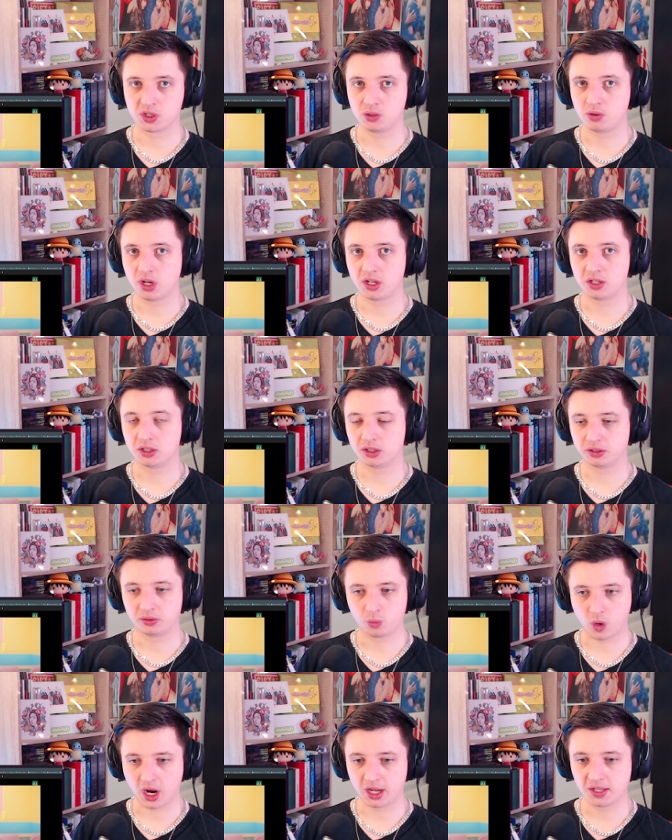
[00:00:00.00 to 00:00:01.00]

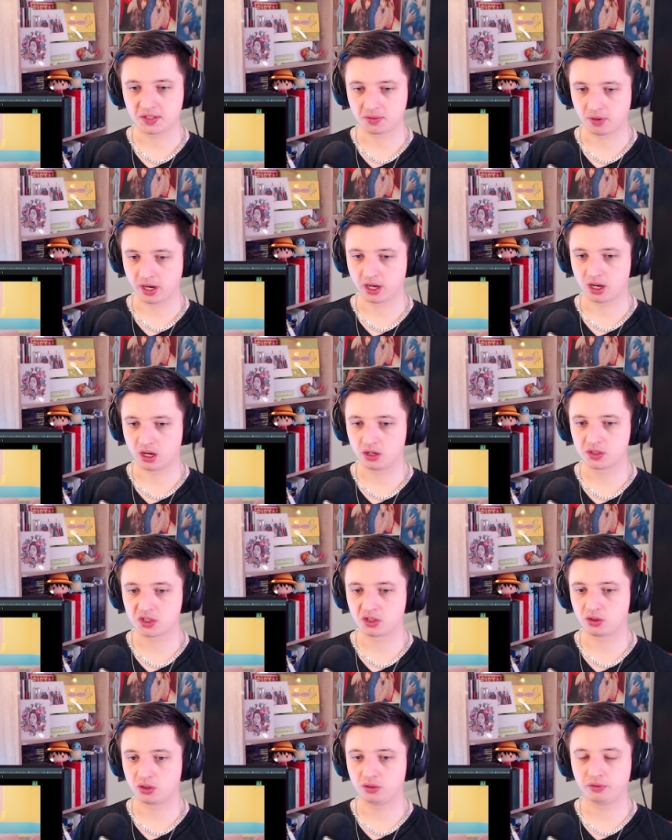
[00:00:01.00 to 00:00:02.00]
LOONA-wise right now.
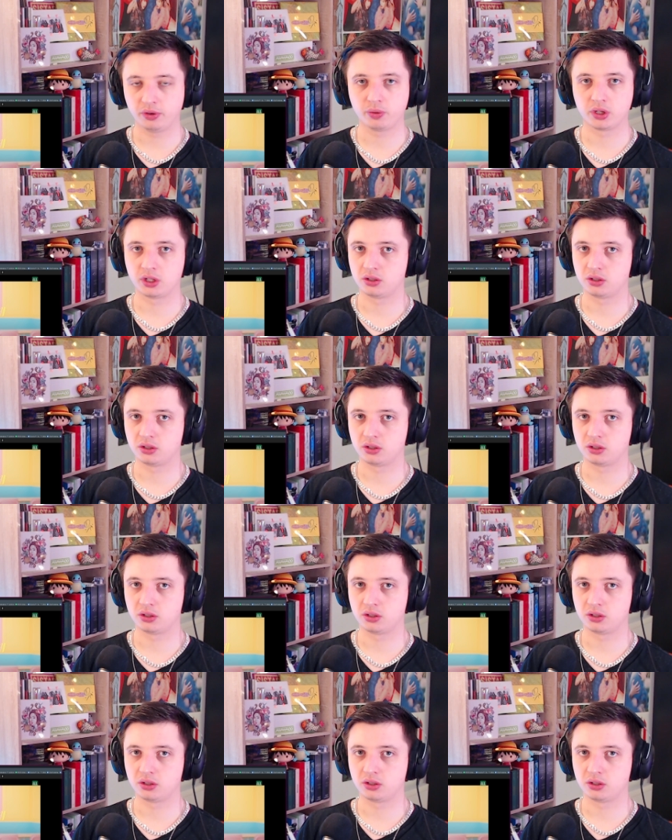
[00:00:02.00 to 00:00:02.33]
So if you want to